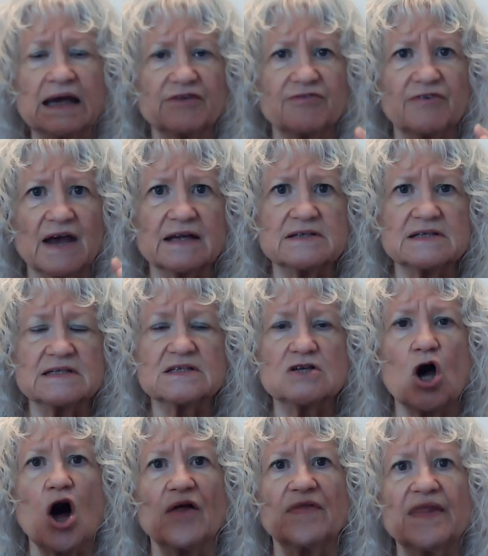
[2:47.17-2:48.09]
effect is
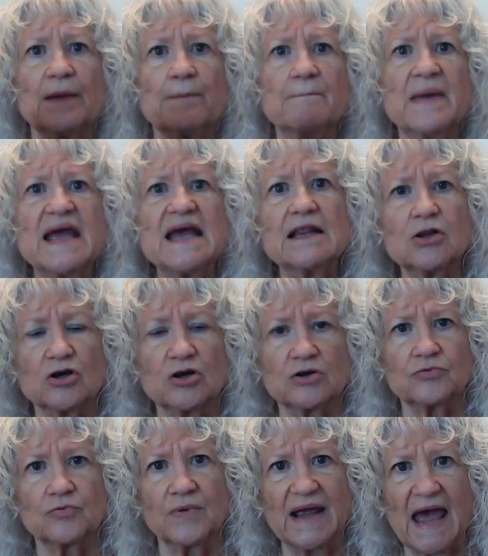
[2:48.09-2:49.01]
called the
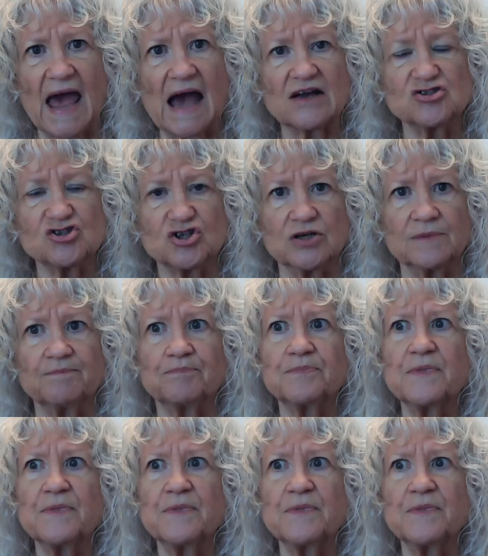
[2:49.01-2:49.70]
Maillard reaction,